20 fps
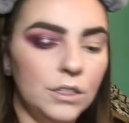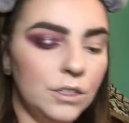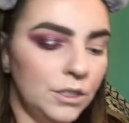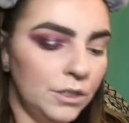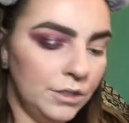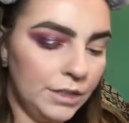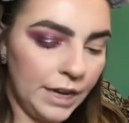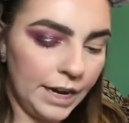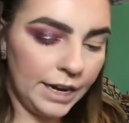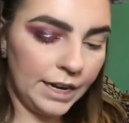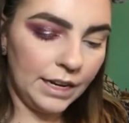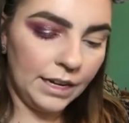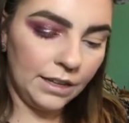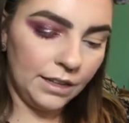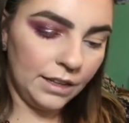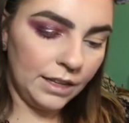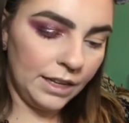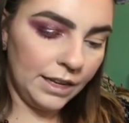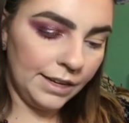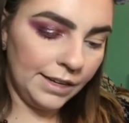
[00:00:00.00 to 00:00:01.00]
to
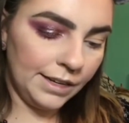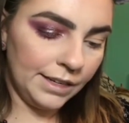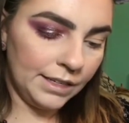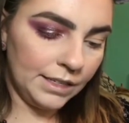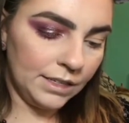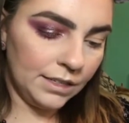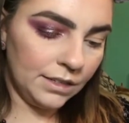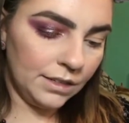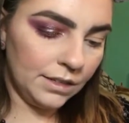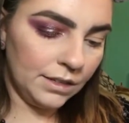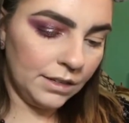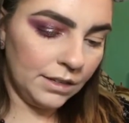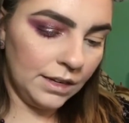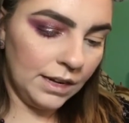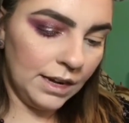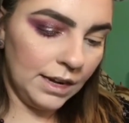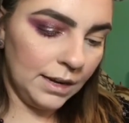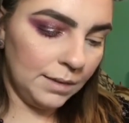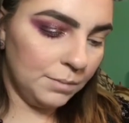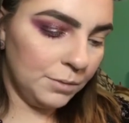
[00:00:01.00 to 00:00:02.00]
take this
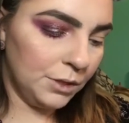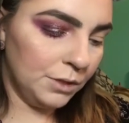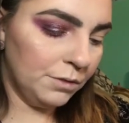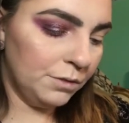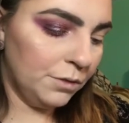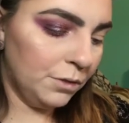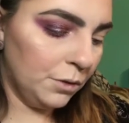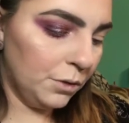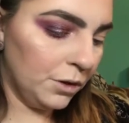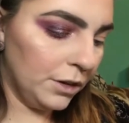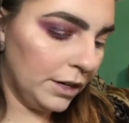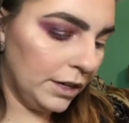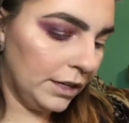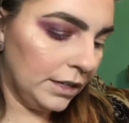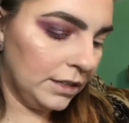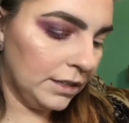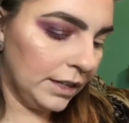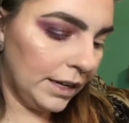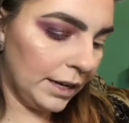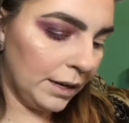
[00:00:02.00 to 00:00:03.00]

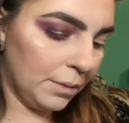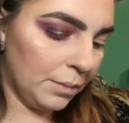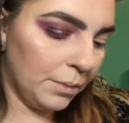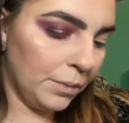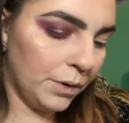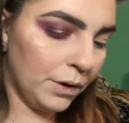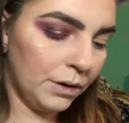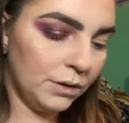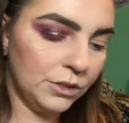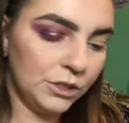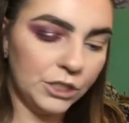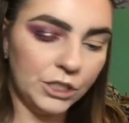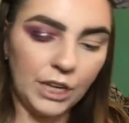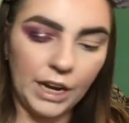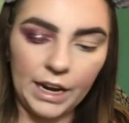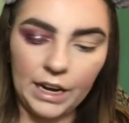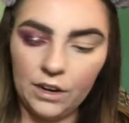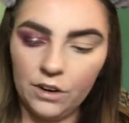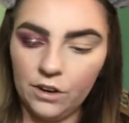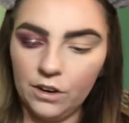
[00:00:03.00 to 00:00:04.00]
Sephora like Pro
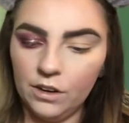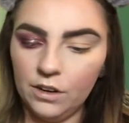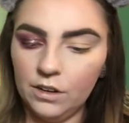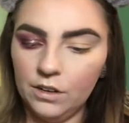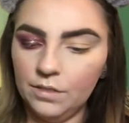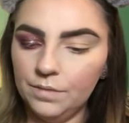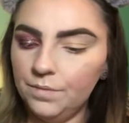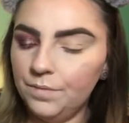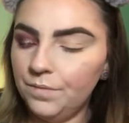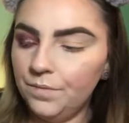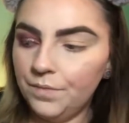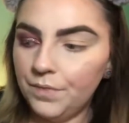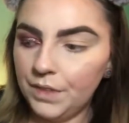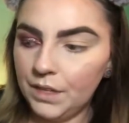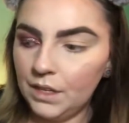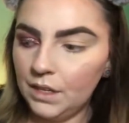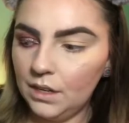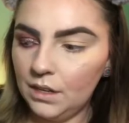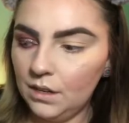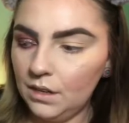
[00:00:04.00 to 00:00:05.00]
Shader
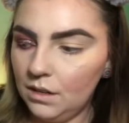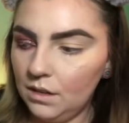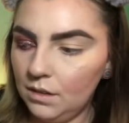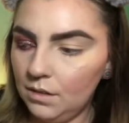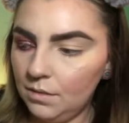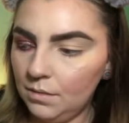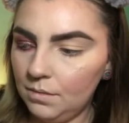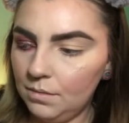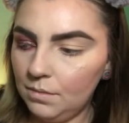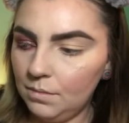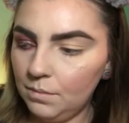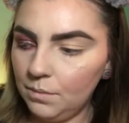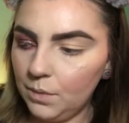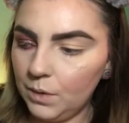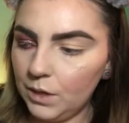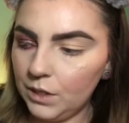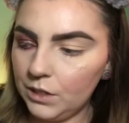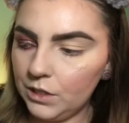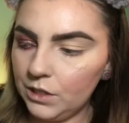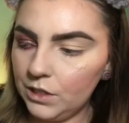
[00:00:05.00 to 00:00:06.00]

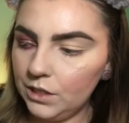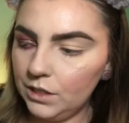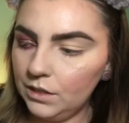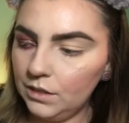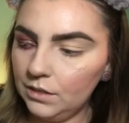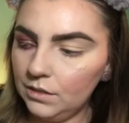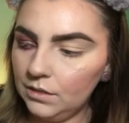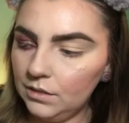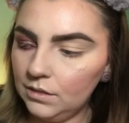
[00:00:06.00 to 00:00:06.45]
brush.